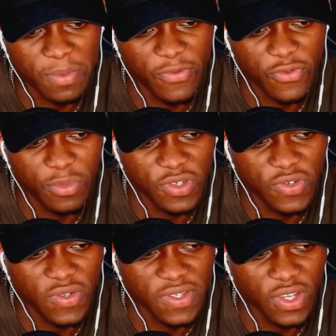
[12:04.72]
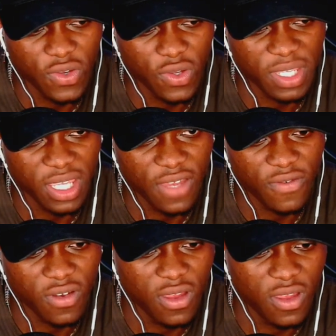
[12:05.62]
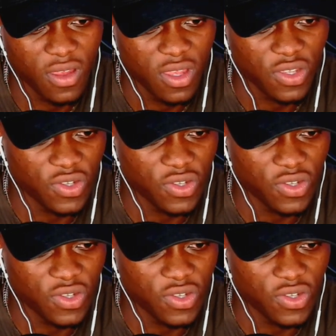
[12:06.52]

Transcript: performing students are grouped together. You